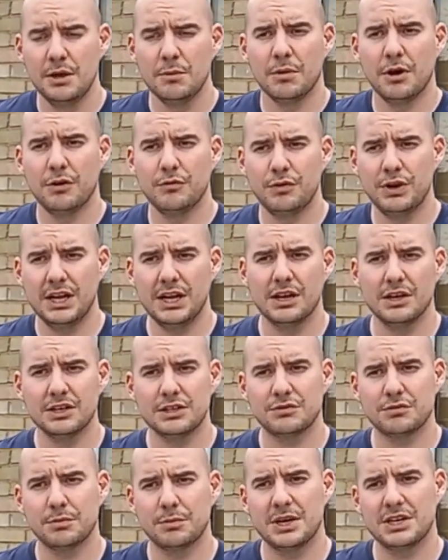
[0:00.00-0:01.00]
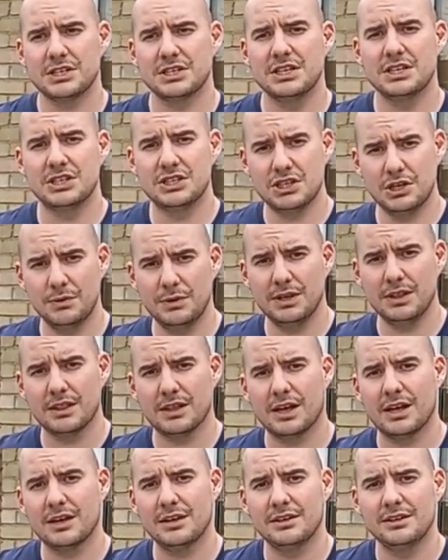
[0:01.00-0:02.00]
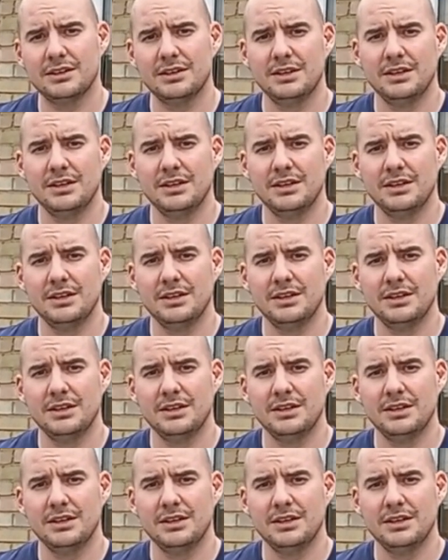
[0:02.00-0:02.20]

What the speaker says: But I realised from actually doing that,